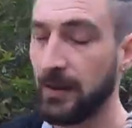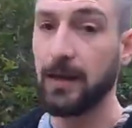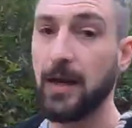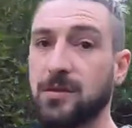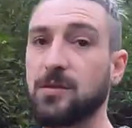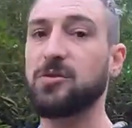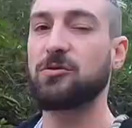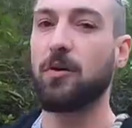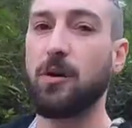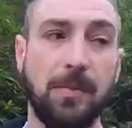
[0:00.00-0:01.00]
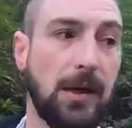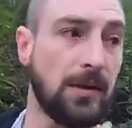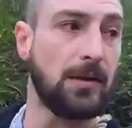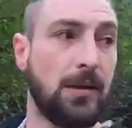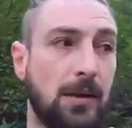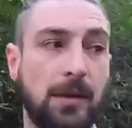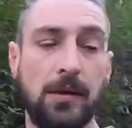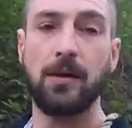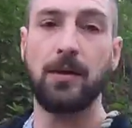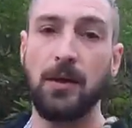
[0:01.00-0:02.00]
hit that subscribe button
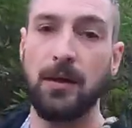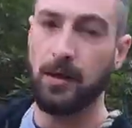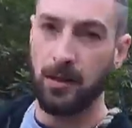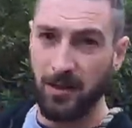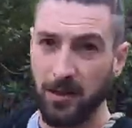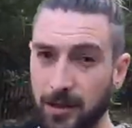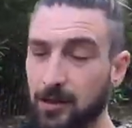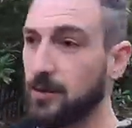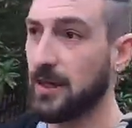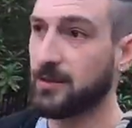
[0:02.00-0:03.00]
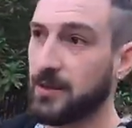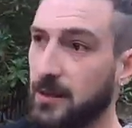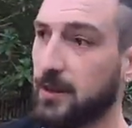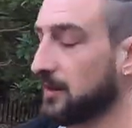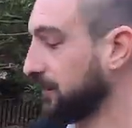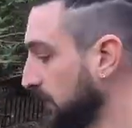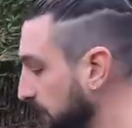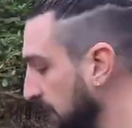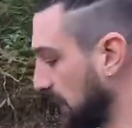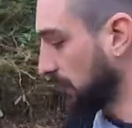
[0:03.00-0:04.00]
and you'll catch it in the next
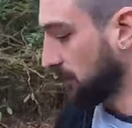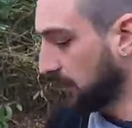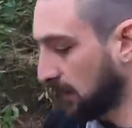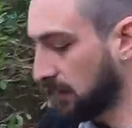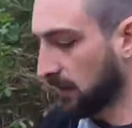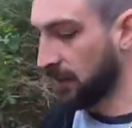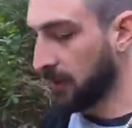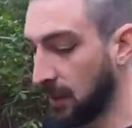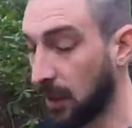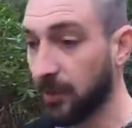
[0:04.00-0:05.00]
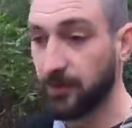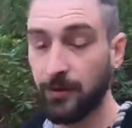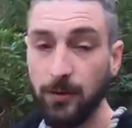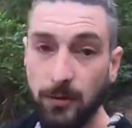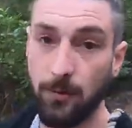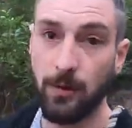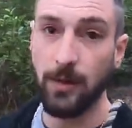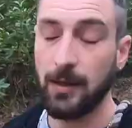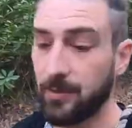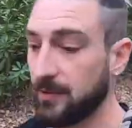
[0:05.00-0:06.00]
few videos I do
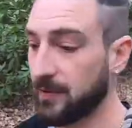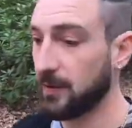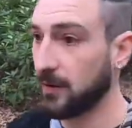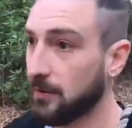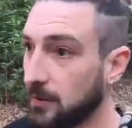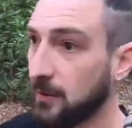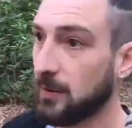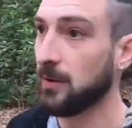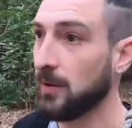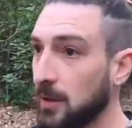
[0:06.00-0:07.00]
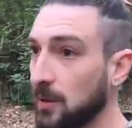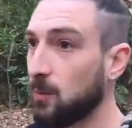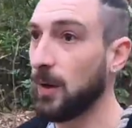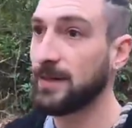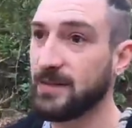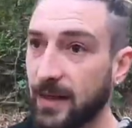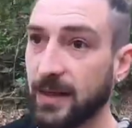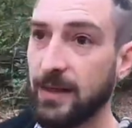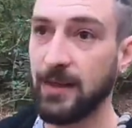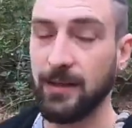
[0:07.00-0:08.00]
happen to know
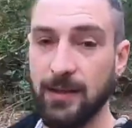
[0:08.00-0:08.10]
Wednesday